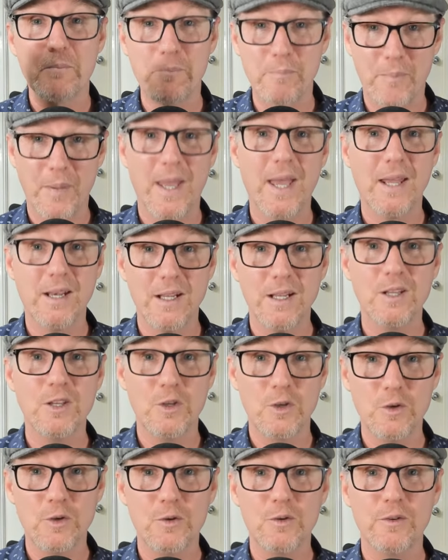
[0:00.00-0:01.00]
better
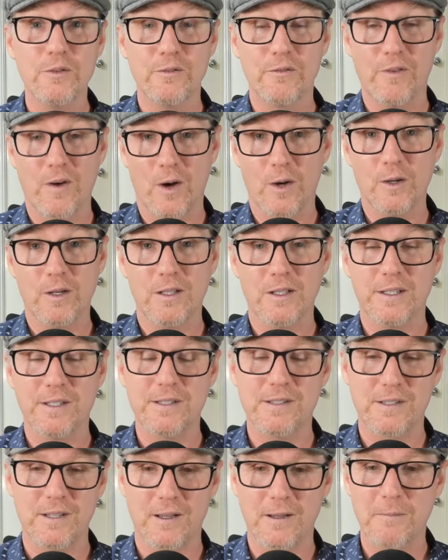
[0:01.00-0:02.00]
you vocally.
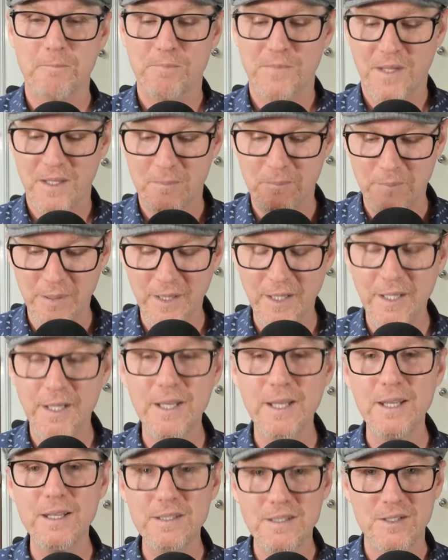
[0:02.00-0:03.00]
So
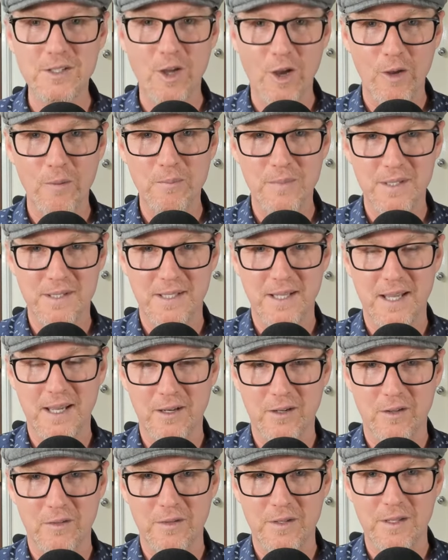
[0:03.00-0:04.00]
please don't miss out
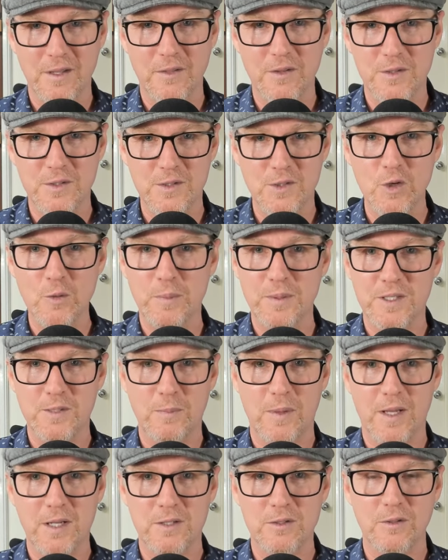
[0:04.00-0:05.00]
on the, the super
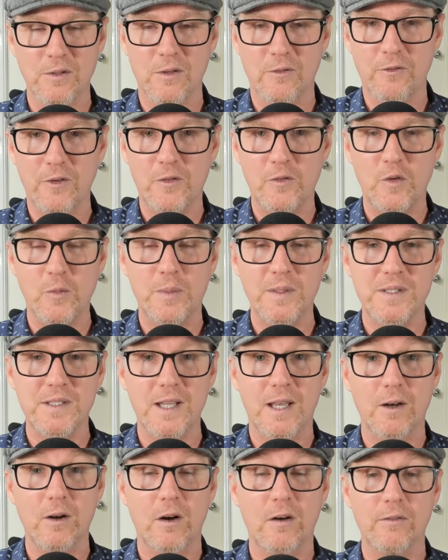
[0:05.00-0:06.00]
special, the fifty
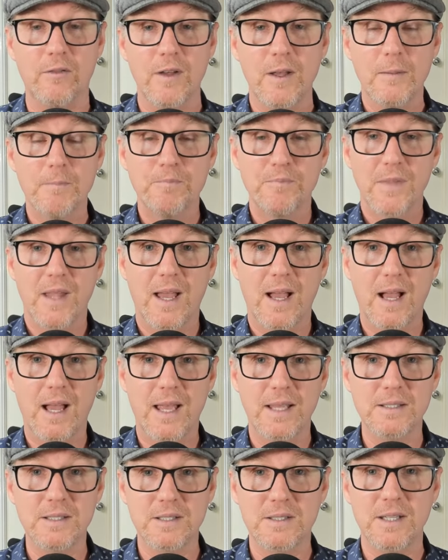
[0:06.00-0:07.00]
percent off, uh,
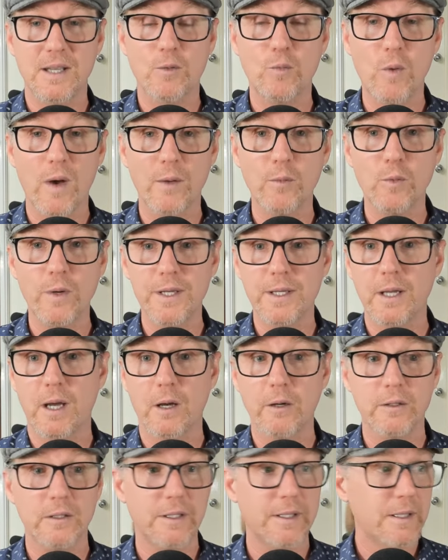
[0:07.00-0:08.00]
as I said, one week
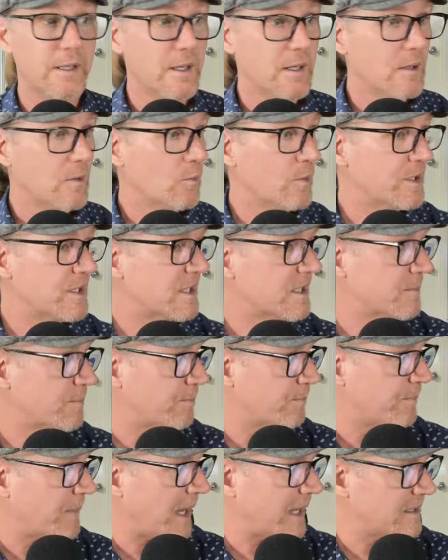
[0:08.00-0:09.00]
only, which is
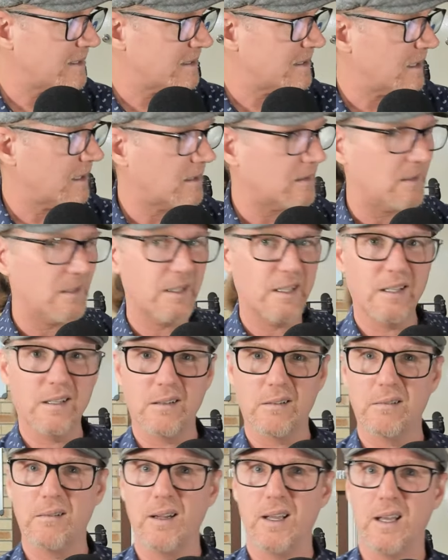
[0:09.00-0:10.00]
basically in
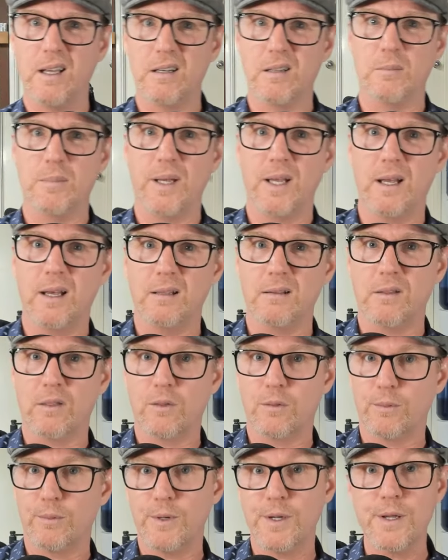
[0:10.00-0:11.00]
around about
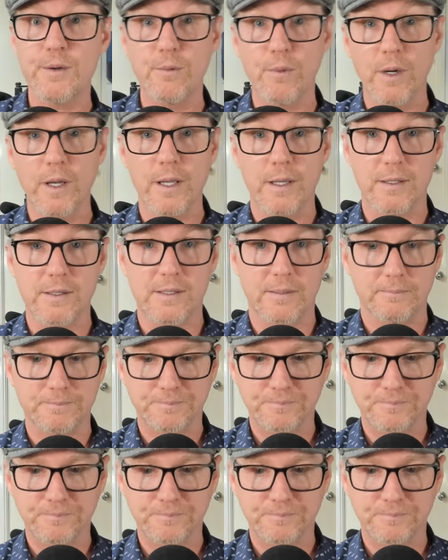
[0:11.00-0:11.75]
three weeks.